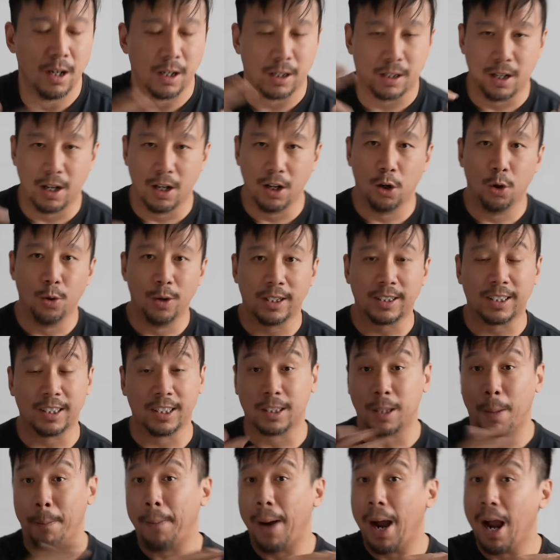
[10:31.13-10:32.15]
ColorOS is
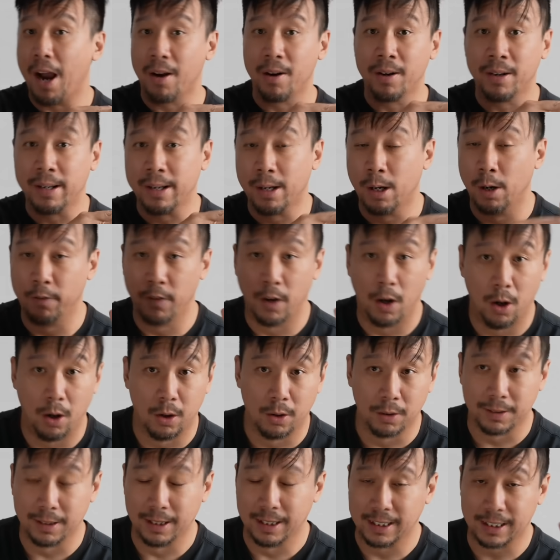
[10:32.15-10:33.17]
the pioneer of
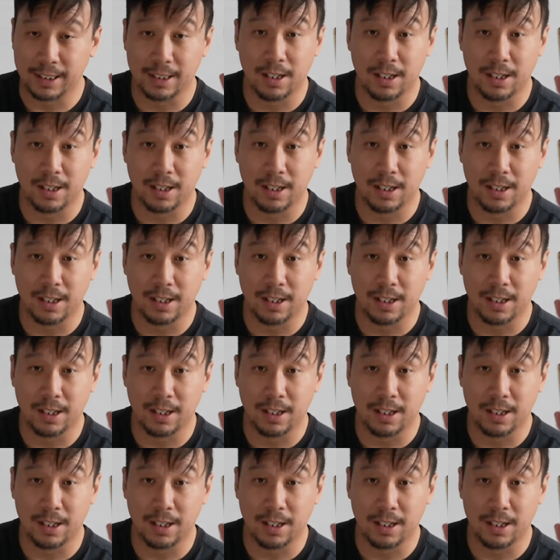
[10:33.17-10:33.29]
all of this.